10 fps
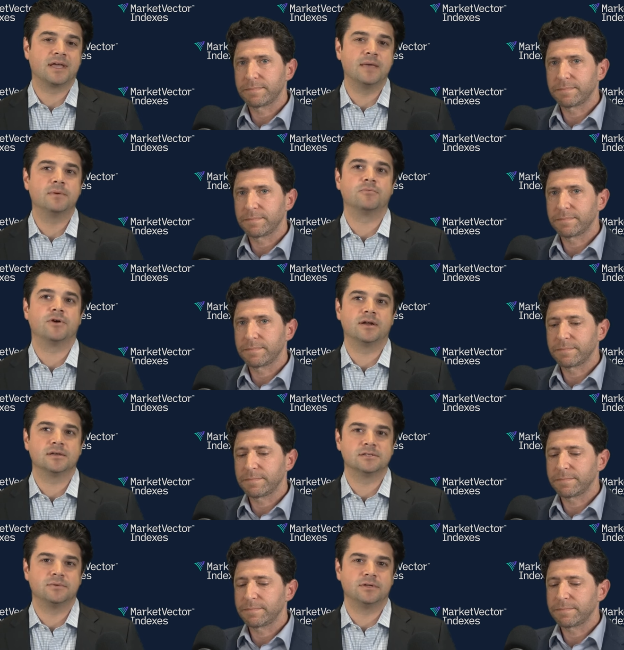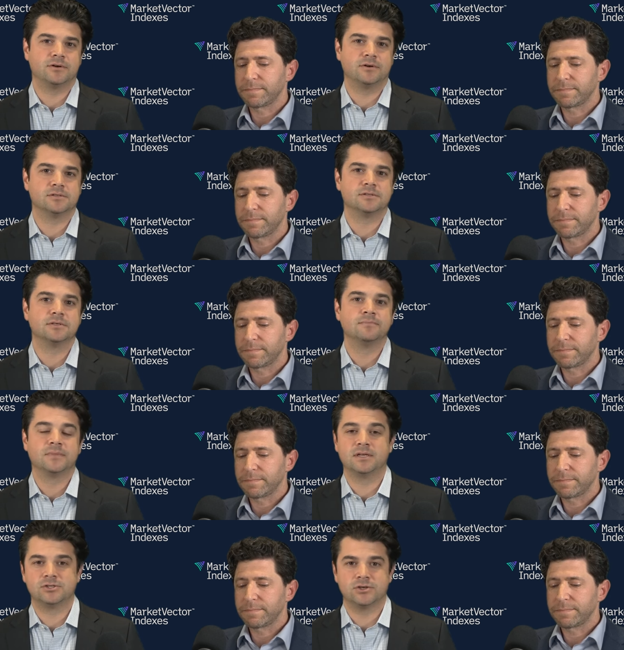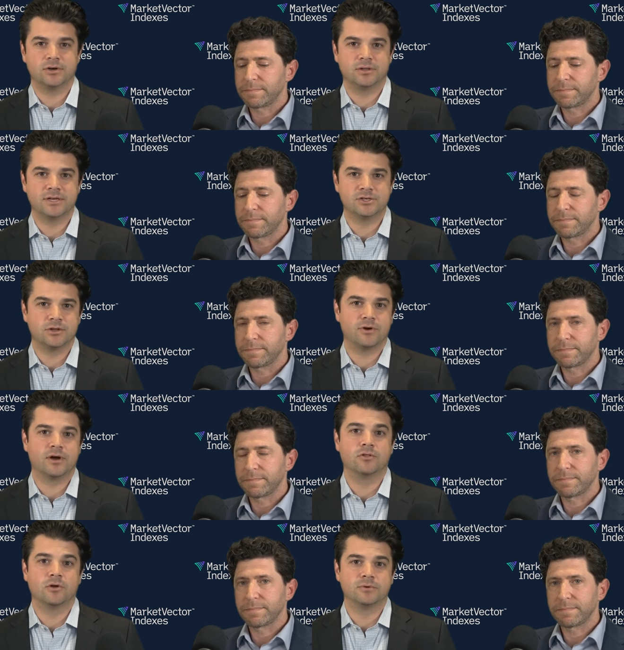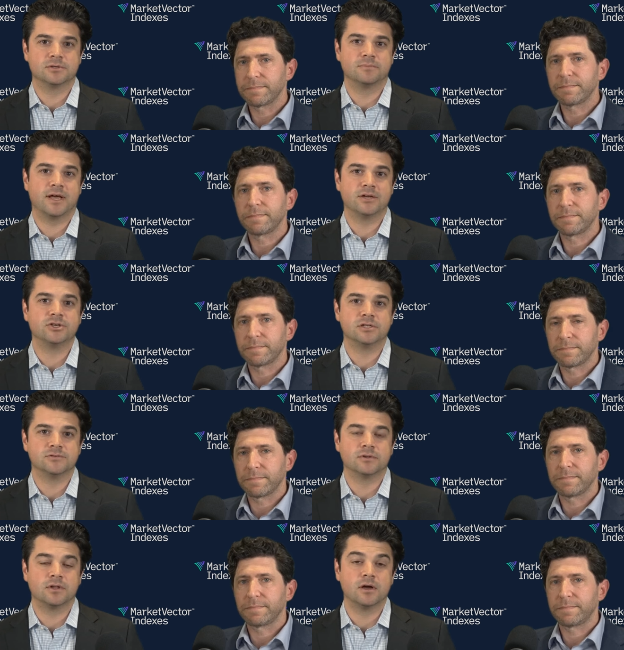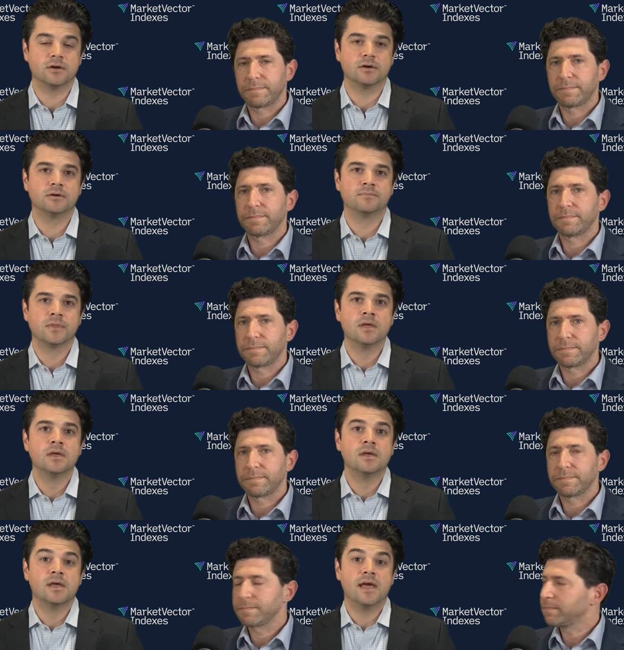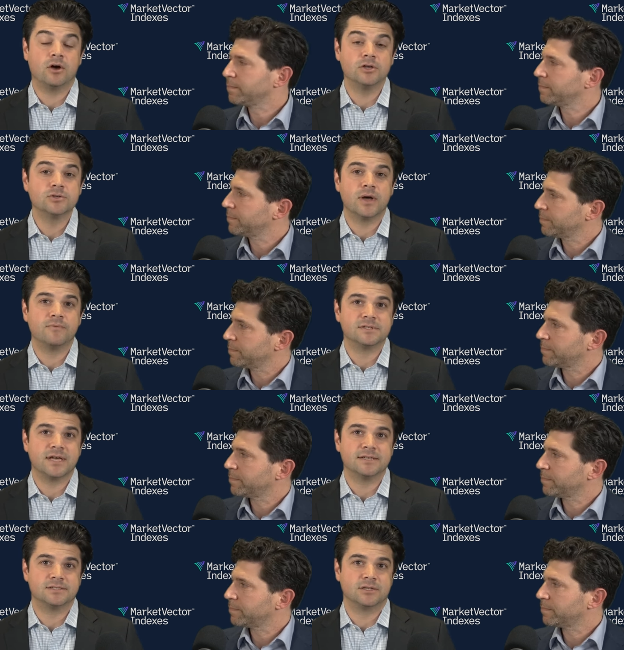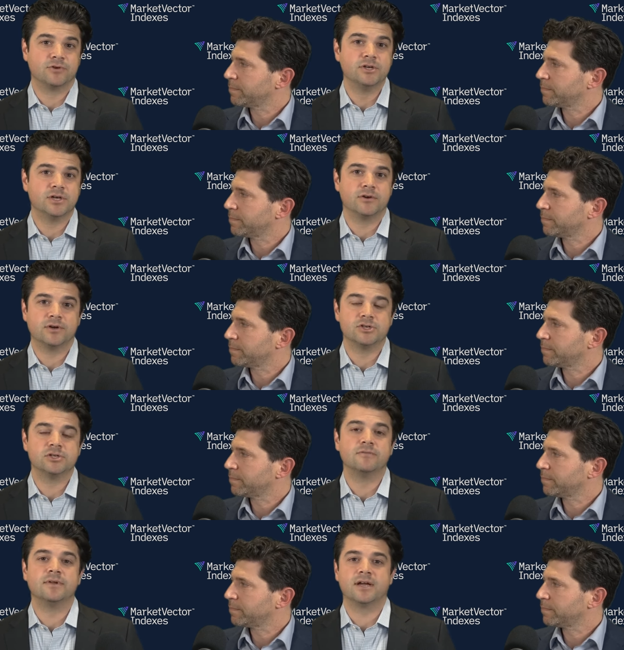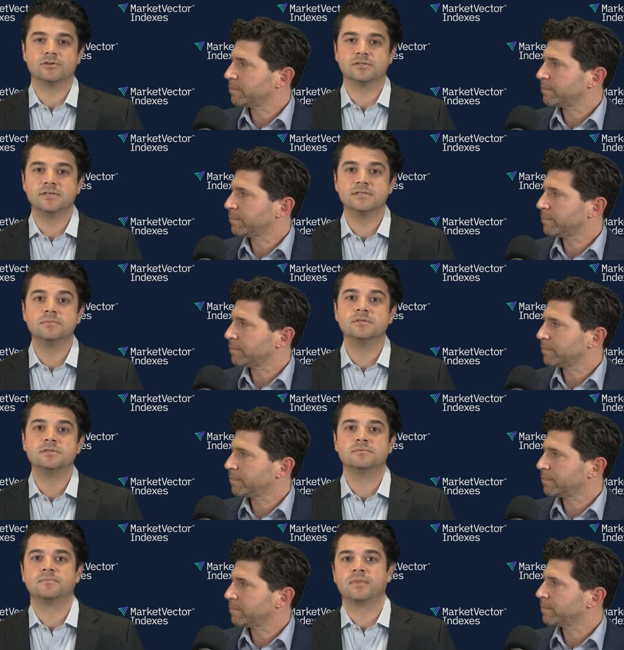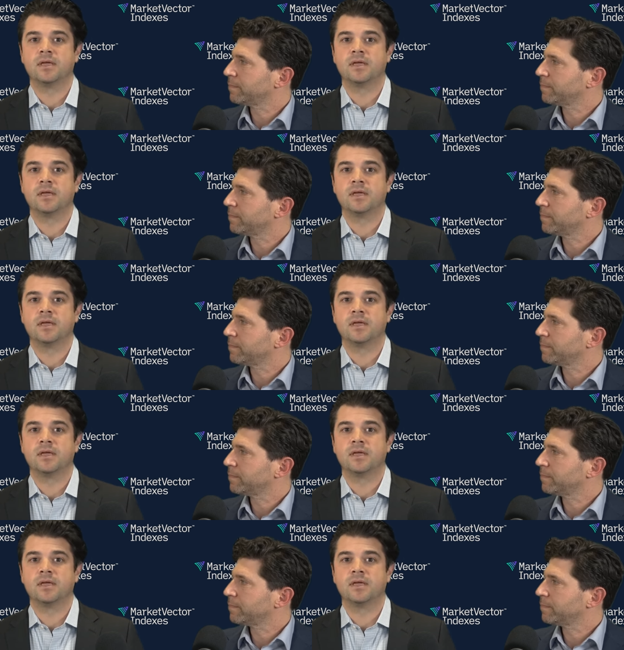Speaker 1: by keeping products and materials in circulation throughout global supply chains for longer. It also emphasizes the regeneration of natural systems